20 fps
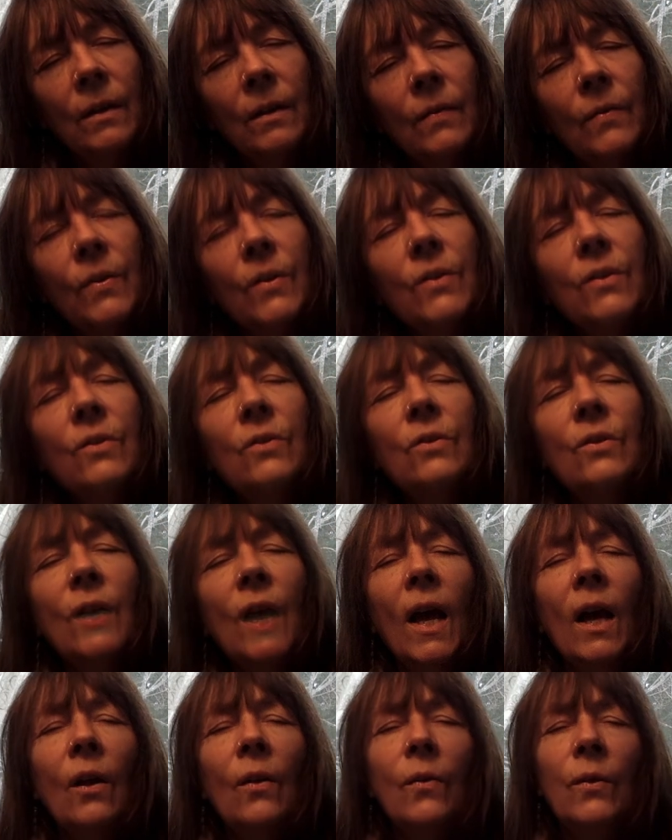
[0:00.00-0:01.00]
This is the
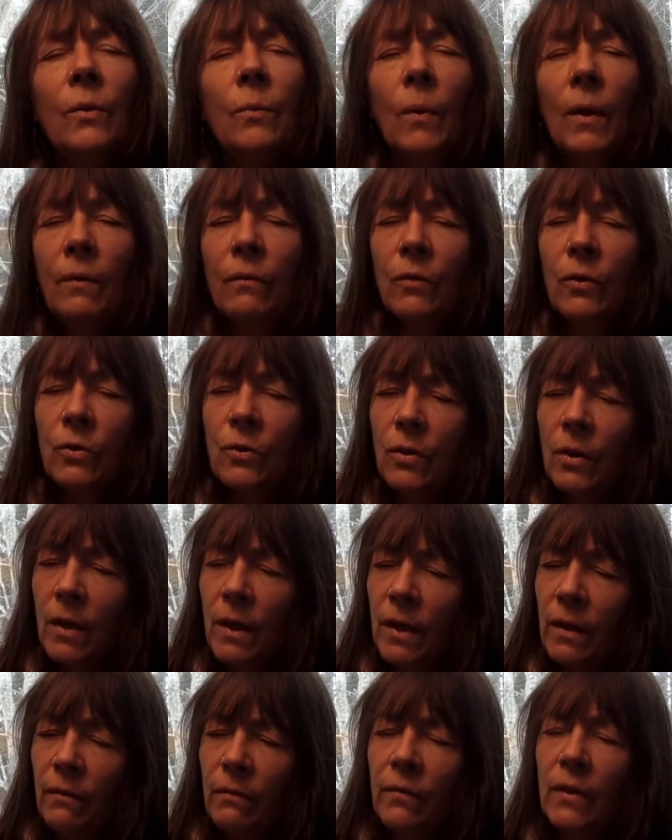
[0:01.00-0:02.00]
healthy way for you to
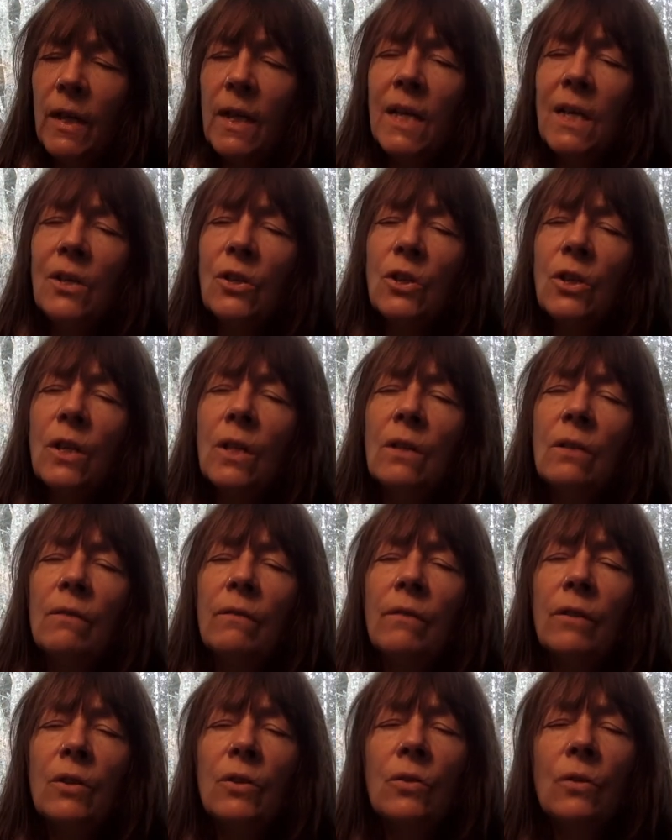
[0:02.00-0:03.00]
live, each
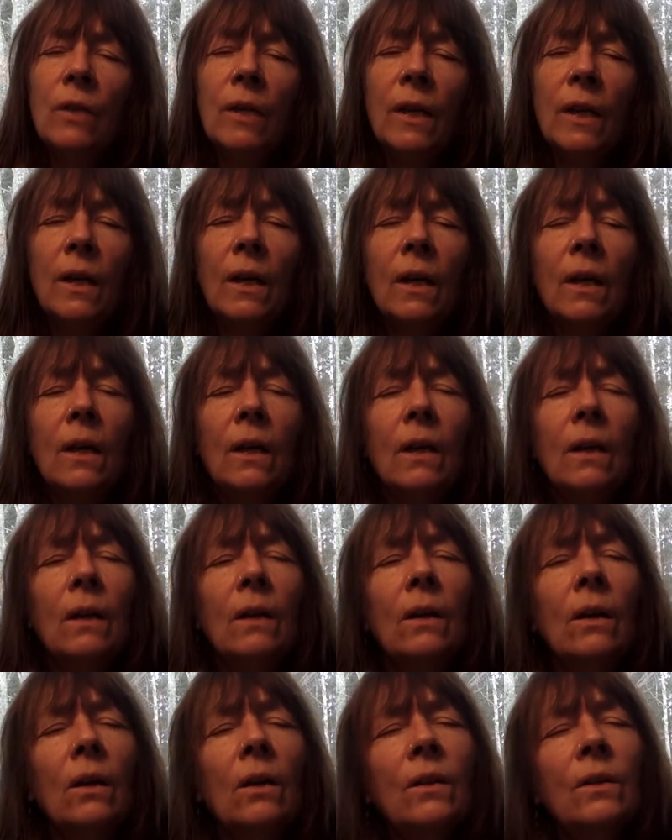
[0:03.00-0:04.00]
individually,
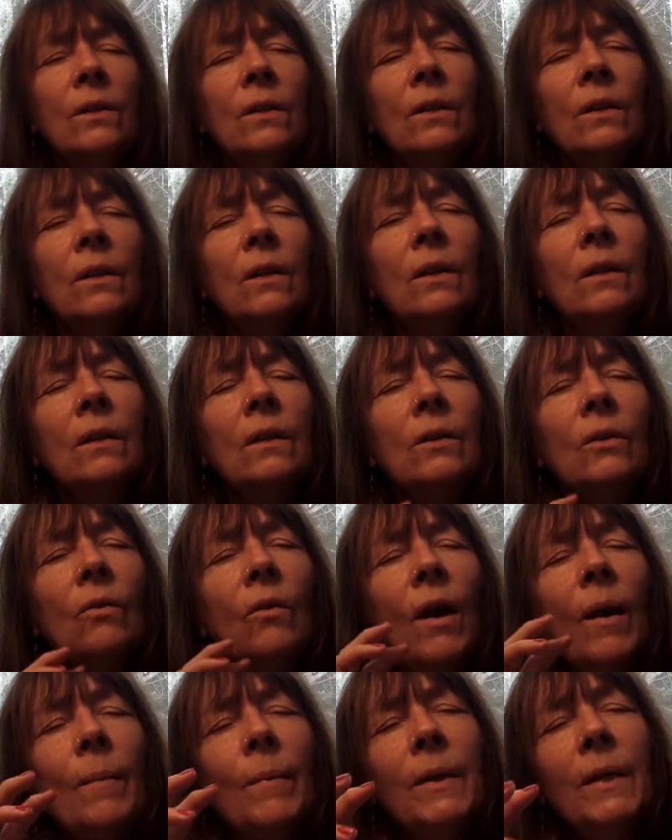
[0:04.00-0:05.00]
not
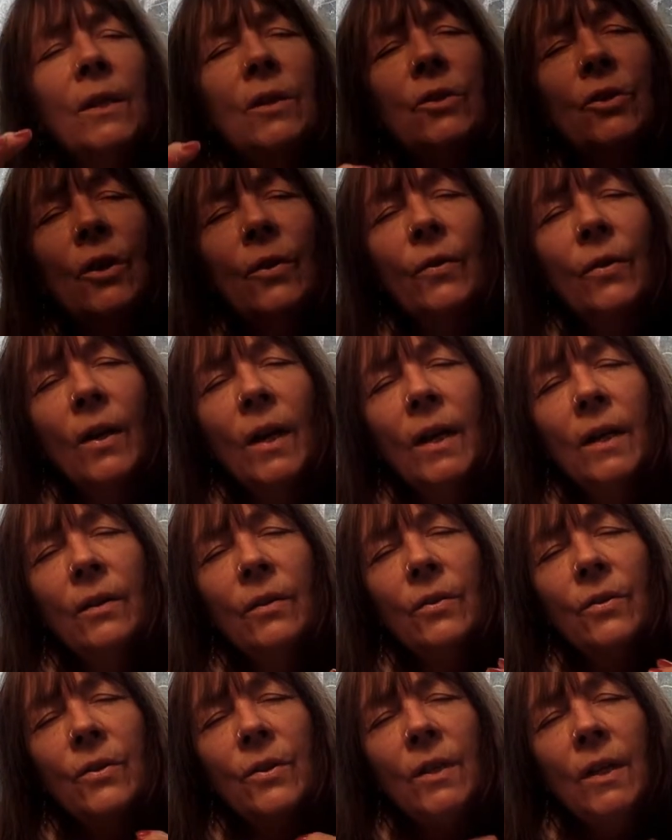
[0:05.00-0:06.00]
grabbing each other
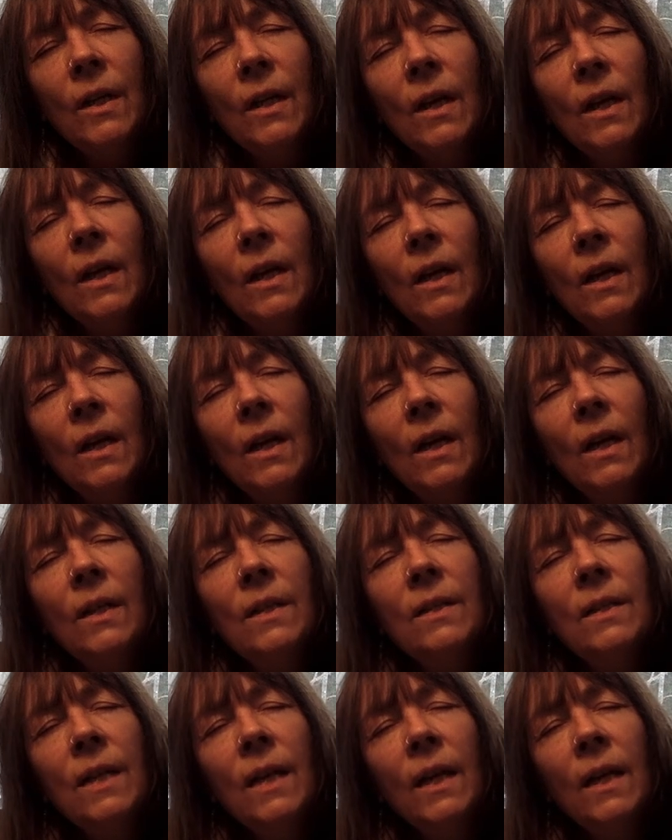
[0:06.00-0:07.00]
energy
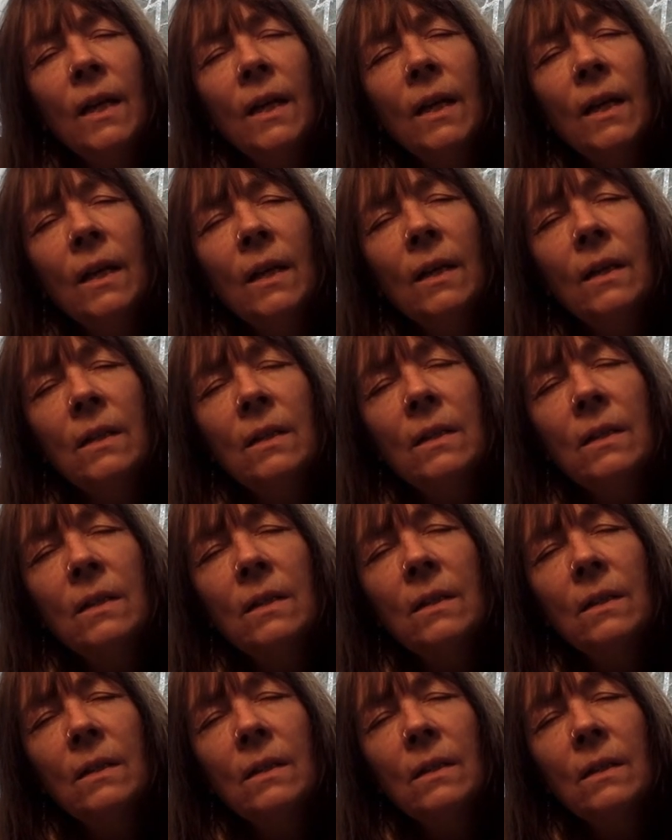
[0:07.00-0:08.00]
and taking it.
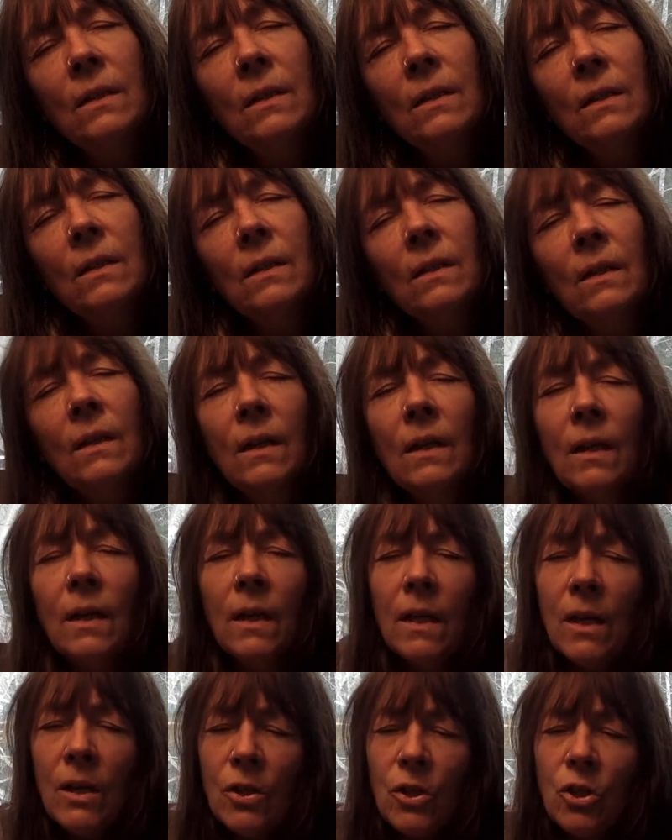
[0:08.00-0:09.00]

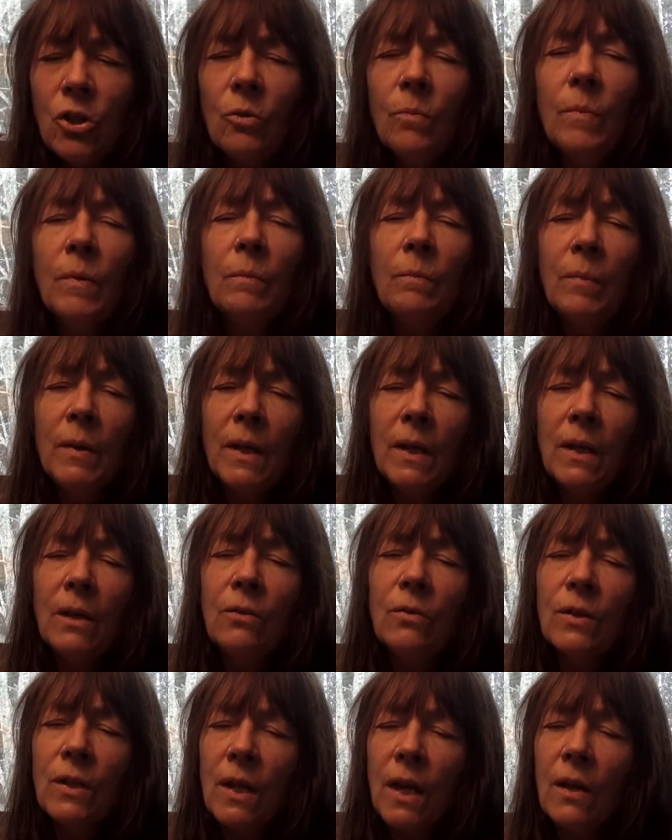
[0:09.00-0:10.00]
Each human being,
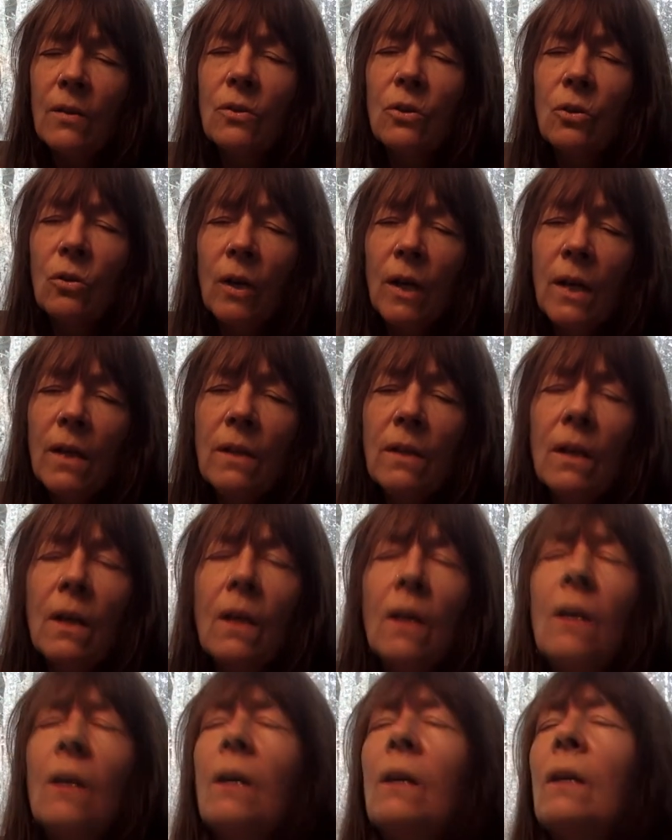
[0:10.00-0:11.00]
you see, has a great
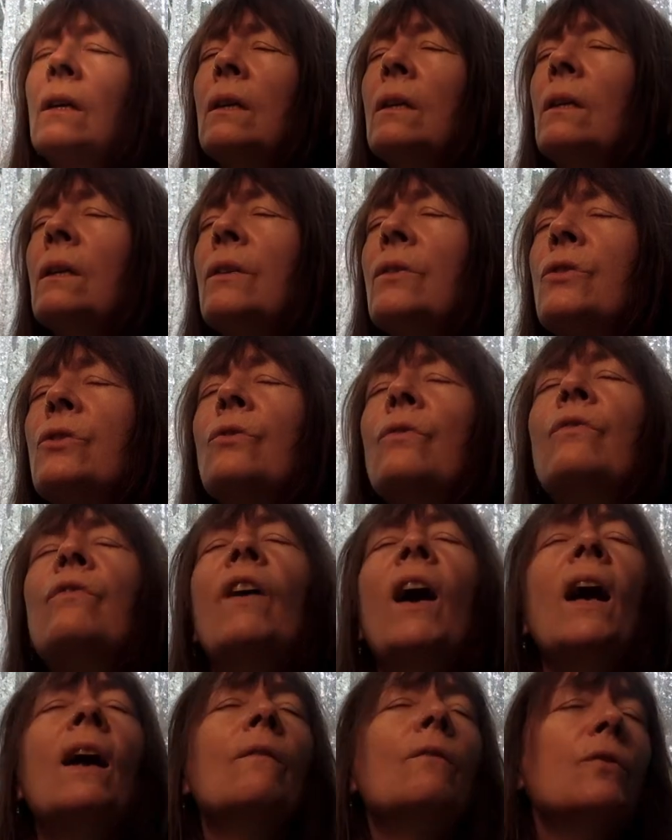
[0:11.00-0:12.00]

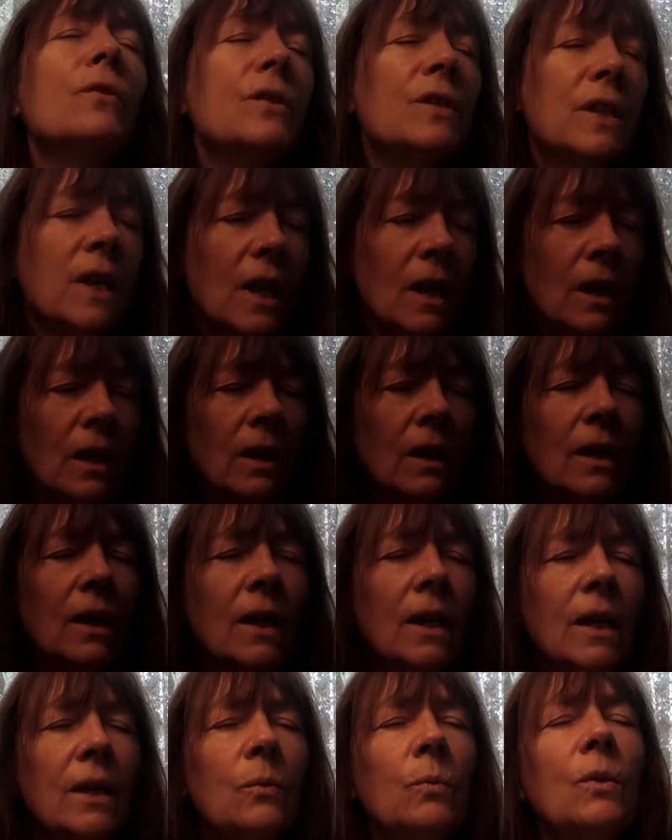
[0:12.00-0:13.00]
survival skill.
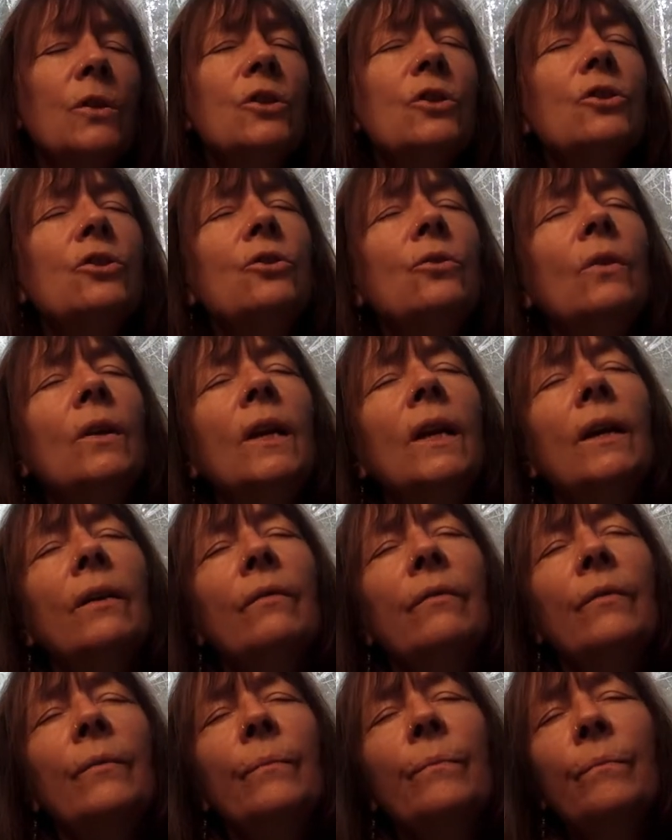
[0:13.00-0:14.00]
It wishes to live.